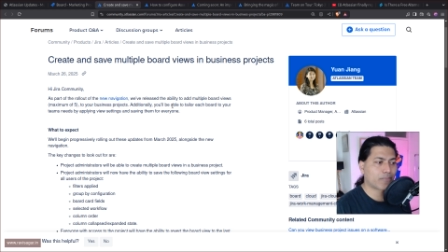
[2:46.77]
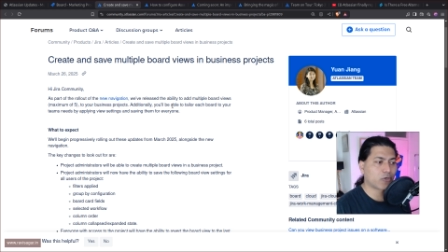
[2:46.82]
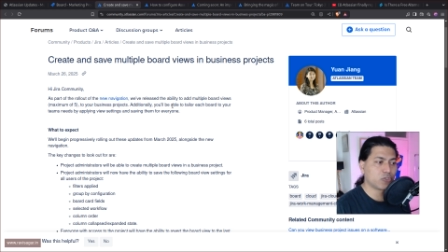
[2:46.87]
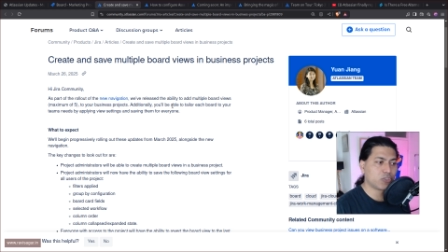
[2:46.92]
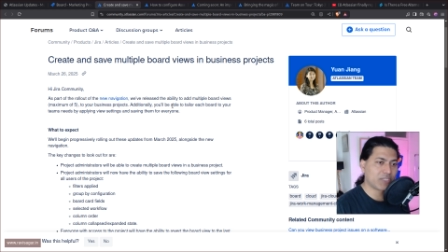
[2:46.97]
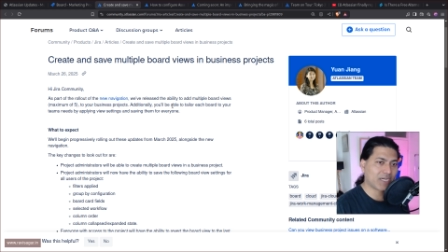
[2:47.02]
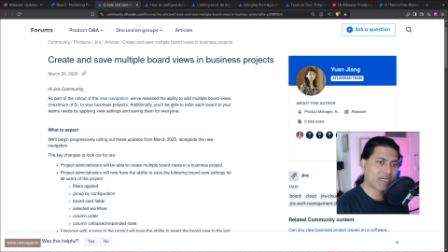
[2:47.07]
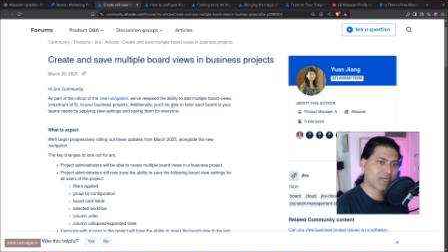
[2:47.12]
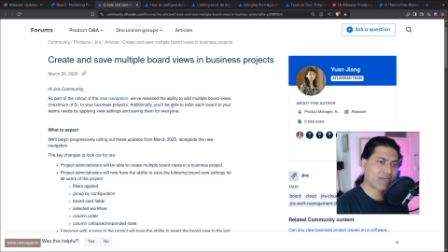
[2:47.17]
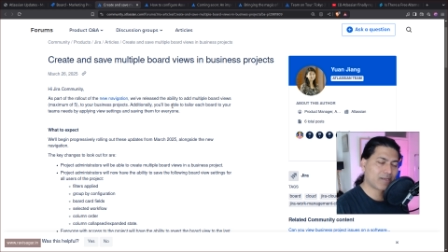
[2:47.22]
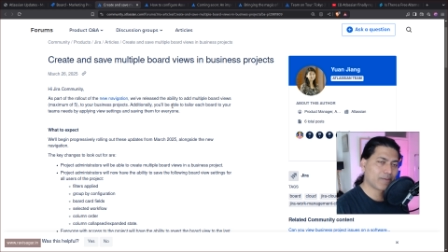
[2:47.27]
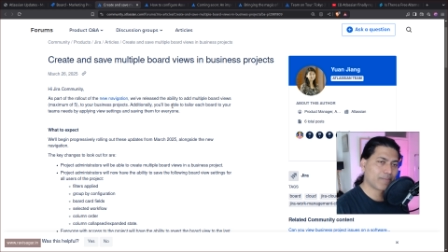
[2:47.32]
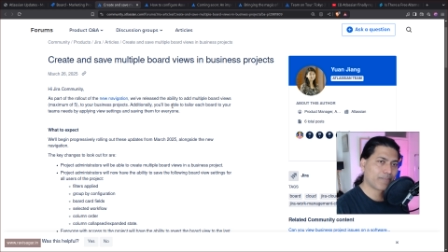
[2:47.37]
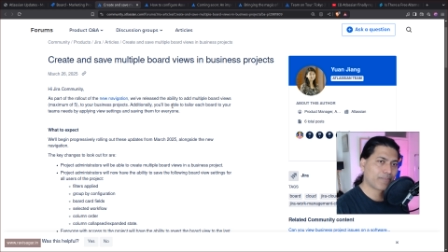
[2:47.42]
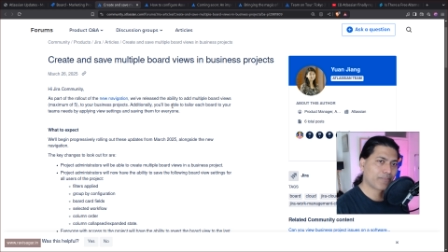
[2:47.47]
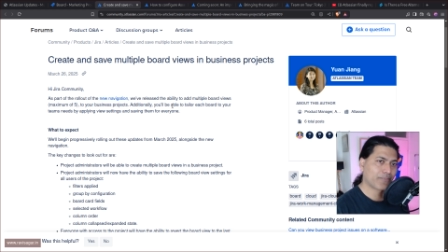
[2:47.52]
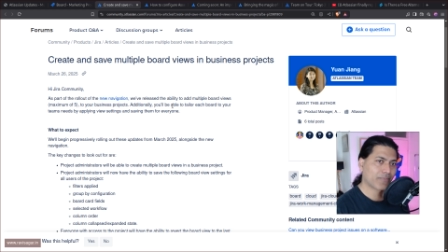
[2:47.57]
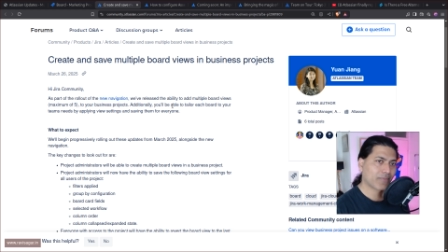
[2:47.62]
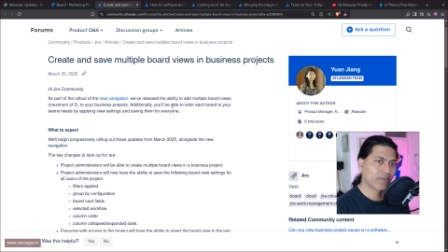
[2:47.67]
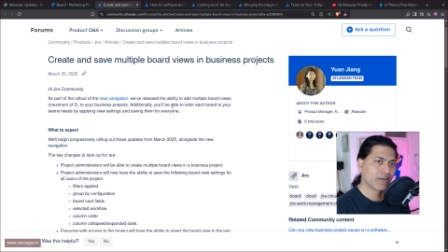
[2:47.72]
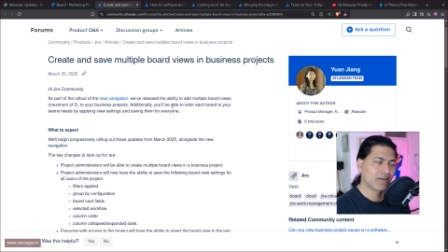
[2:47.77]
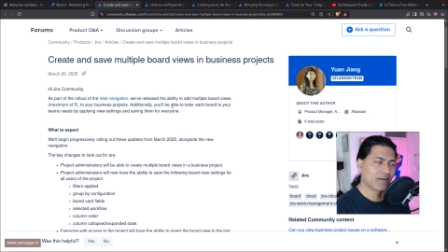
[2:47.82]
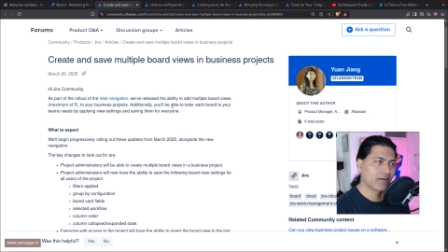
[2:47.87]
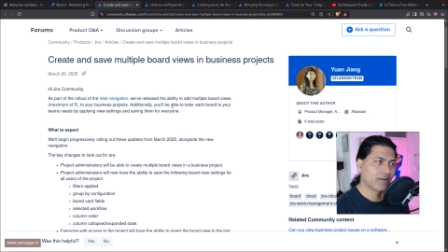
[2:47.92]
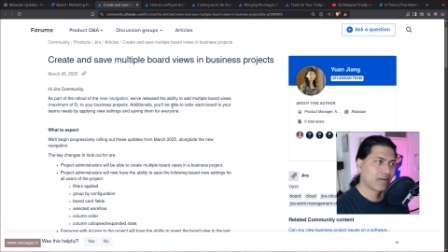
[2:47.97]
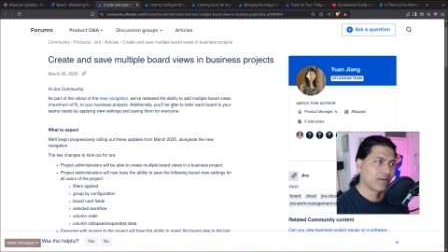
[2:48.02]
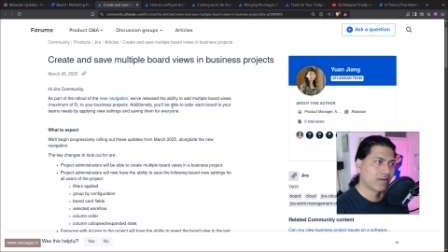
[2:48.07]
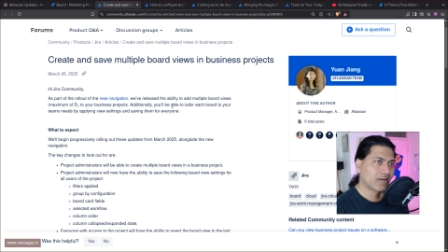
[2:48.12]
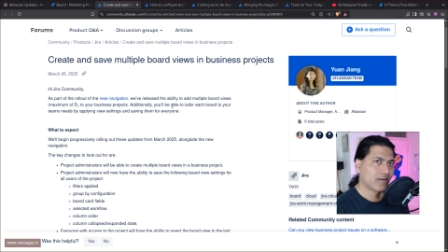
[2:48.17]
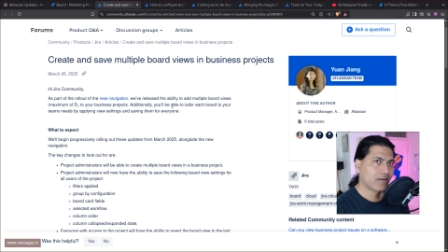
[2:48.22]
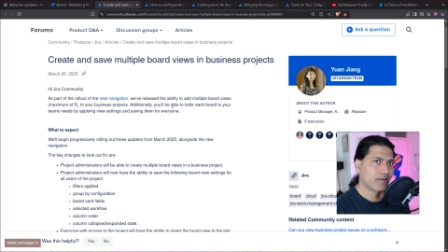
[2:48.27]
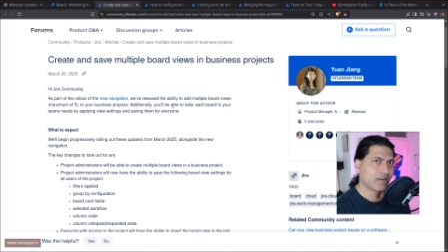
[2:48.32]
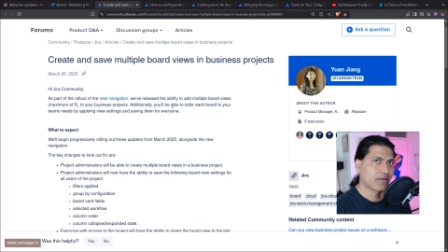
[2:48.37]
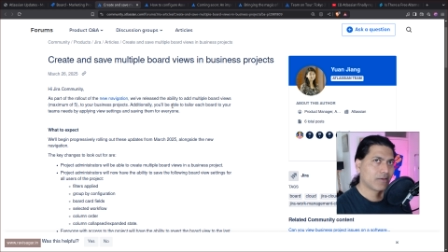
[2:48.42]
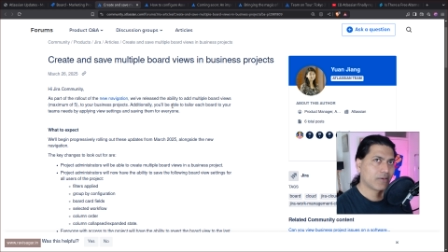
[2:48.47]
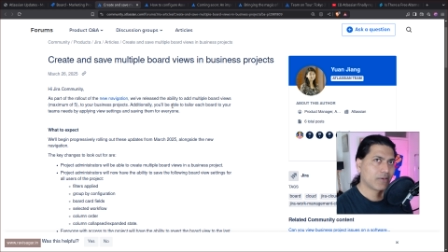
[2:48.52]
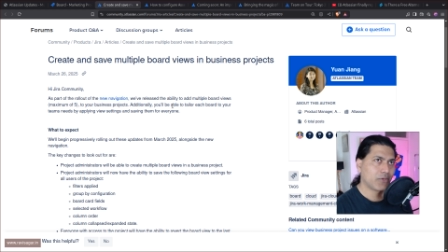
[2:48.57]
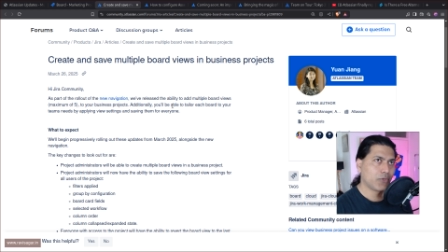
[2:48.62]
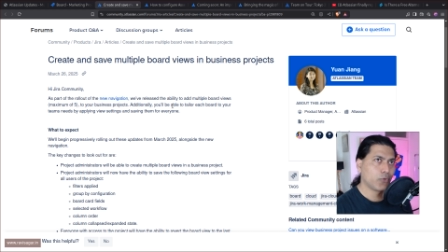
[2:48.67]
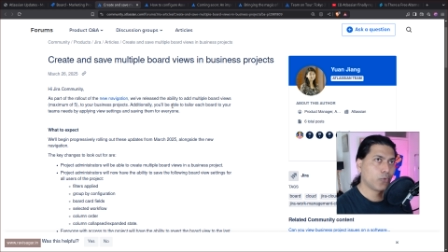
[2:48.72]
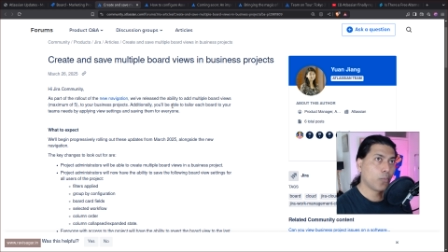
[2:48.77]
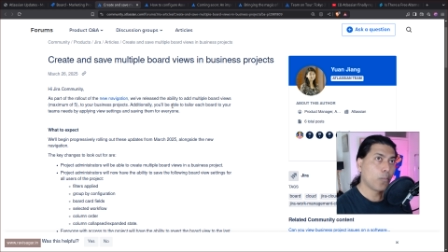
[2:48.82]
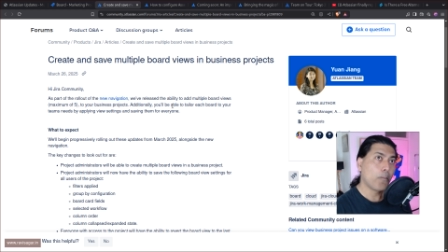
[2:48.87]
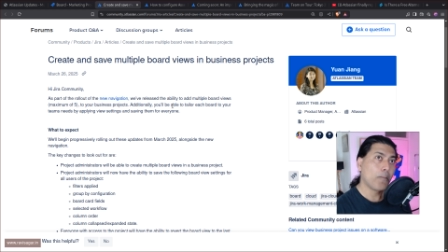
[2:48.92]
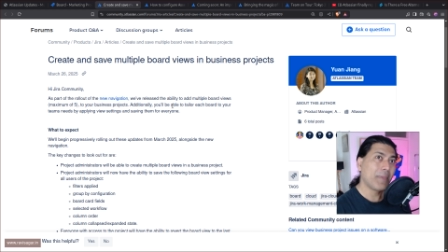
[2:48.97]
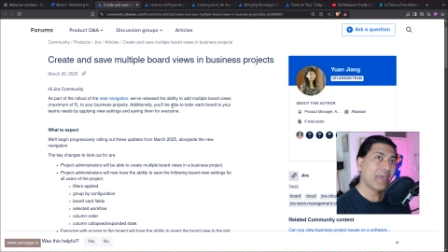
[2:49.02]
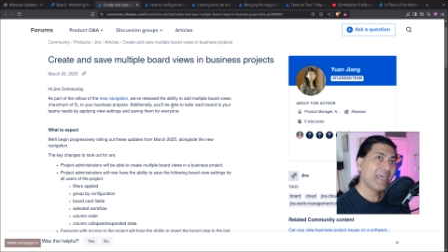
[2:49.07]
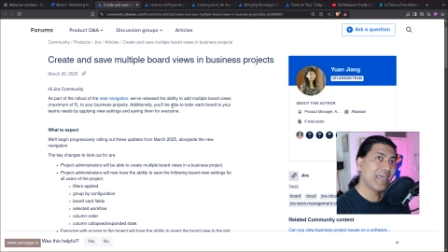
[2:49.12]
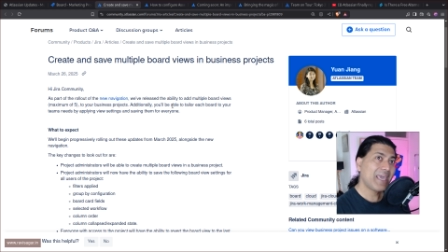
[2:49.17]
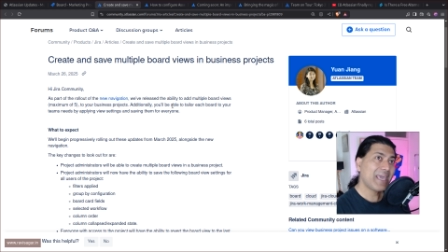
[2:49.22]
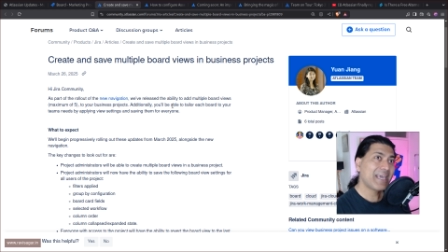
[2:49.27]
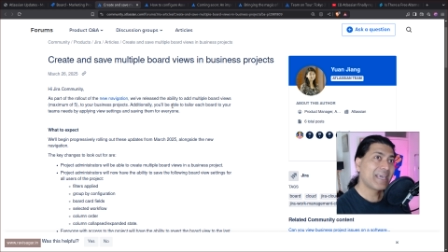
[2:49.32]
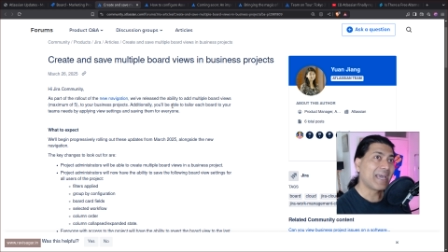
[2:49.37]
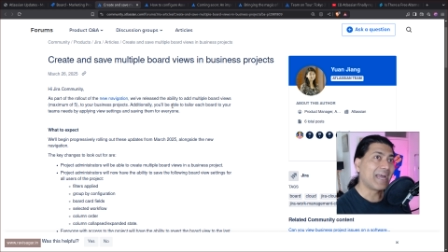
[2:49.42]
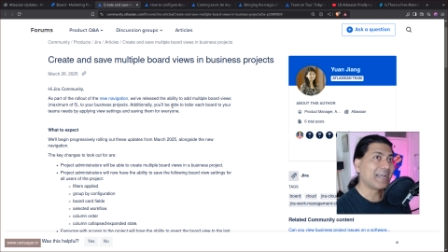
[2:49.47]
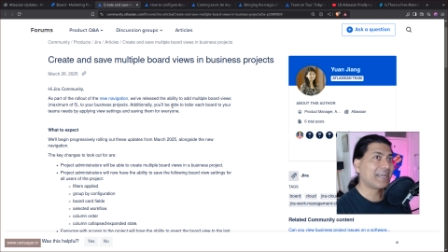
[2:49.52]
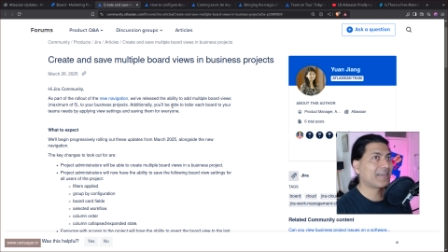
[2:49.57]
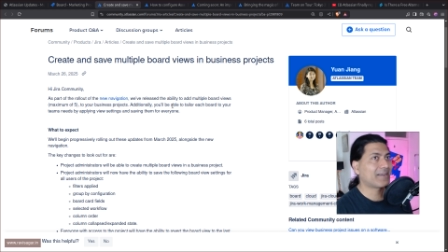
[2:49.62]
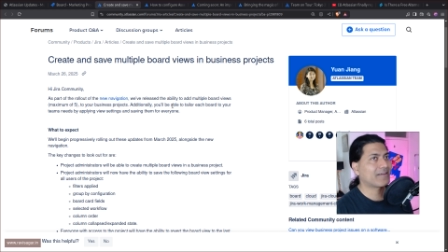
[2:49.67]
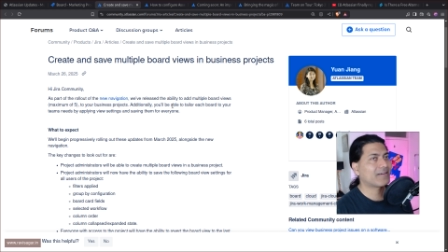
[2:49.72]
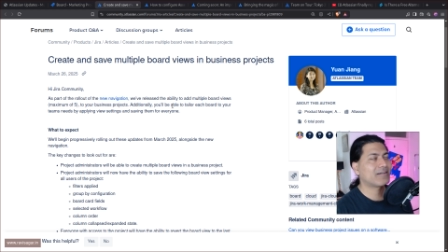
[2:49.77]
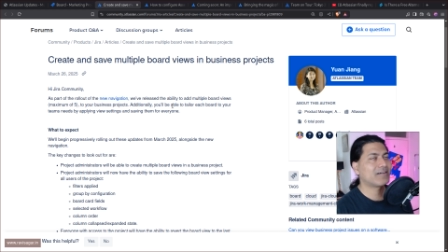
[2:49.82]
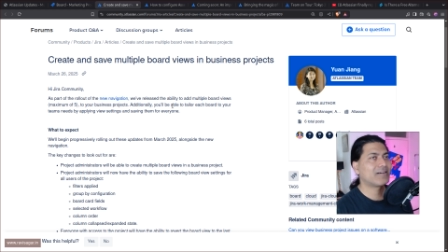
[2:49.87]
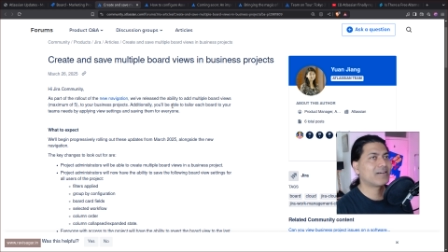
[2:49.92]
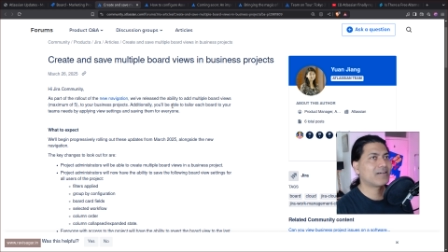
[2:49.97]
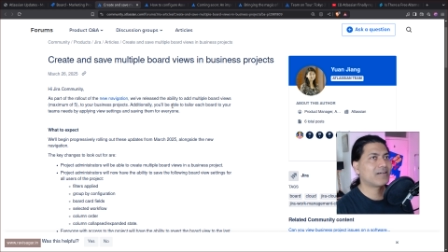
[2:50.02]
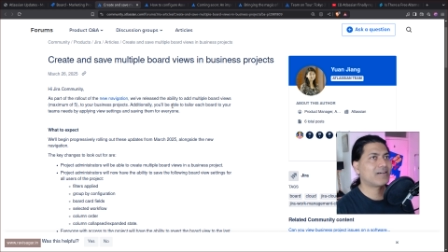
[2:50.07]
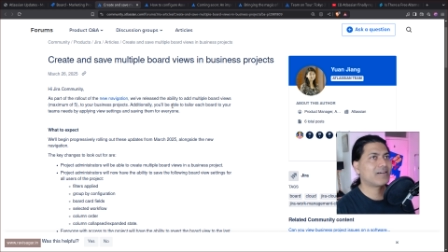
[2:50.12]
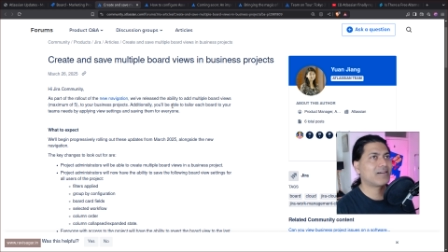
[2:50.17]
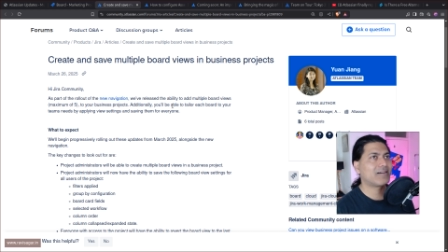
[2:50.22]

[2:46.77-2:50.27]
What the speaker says: project, you may get